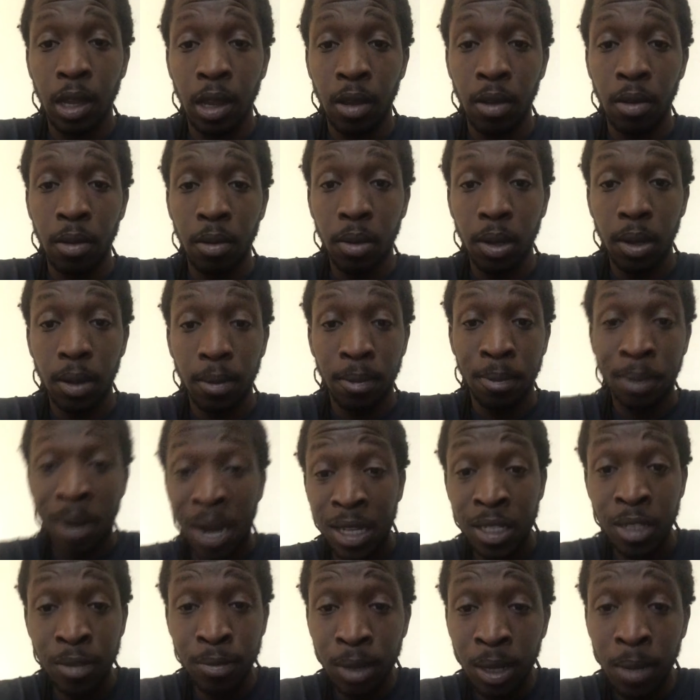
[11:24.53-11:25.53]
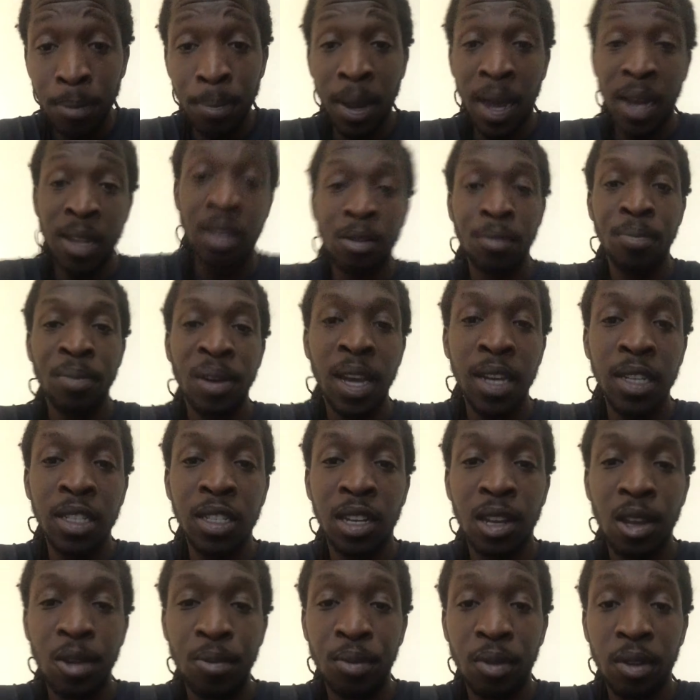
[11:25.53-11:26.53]
Possibly back-to-back
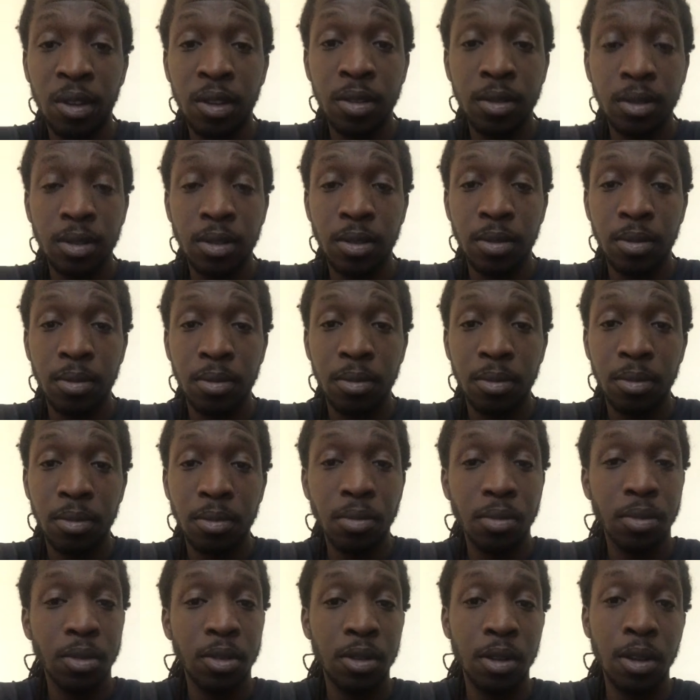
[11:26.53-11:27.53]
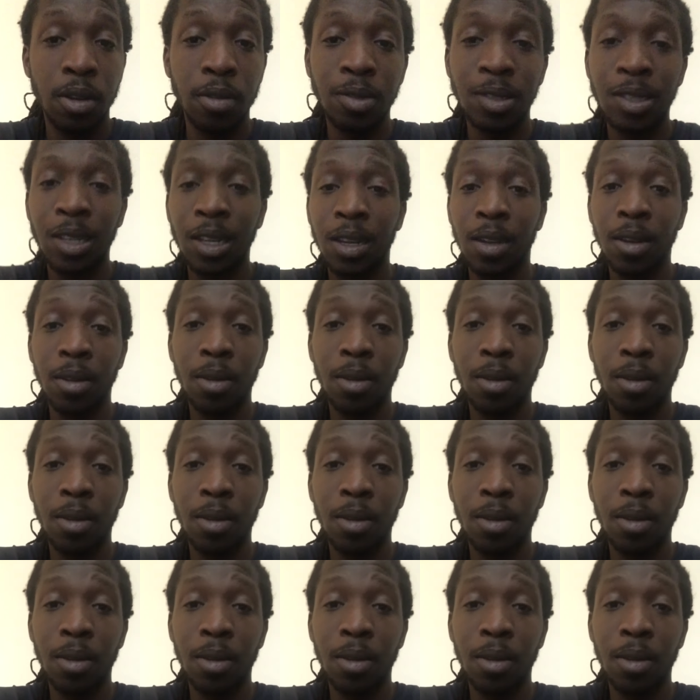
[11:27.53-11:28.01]
champions. You know what I'm saying?